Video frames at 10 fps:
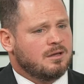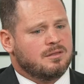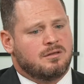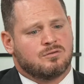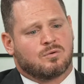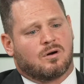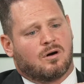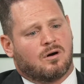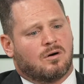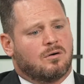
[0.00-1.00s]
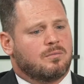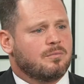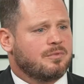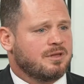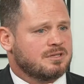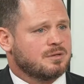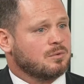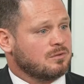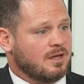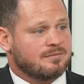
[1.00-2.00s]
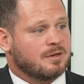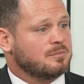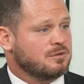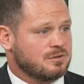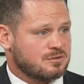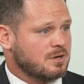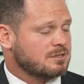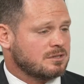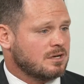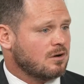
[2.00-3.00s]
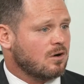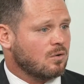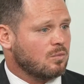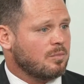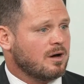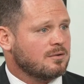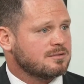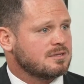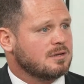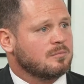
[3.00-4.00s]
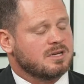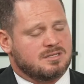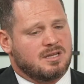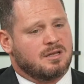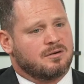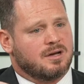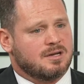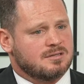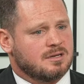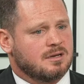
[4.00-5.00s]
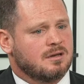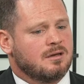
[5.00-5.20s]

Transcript: These were all things that were left up to discretion in our old policy. And by standardizing,